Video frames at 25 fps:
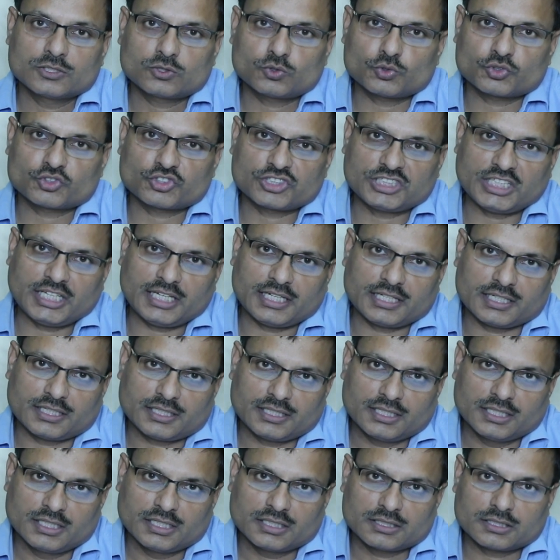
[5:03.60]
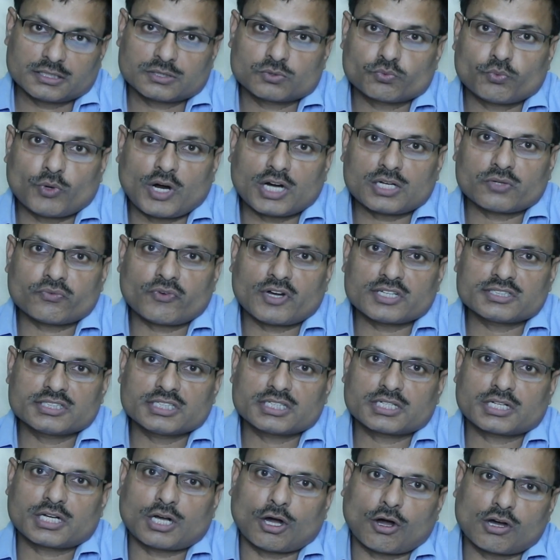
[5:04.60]
to see that what
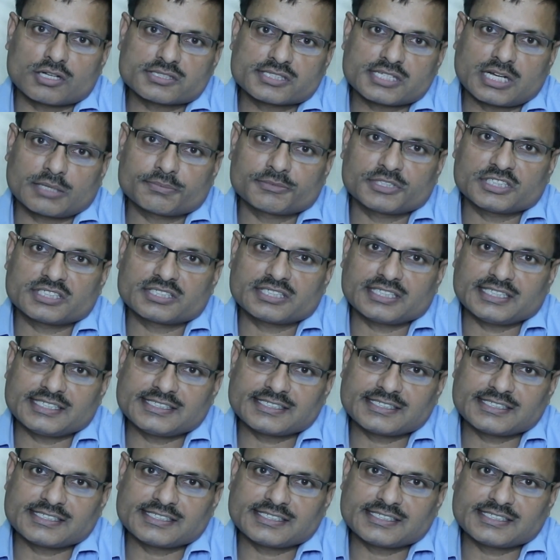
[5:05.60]
was the cause of the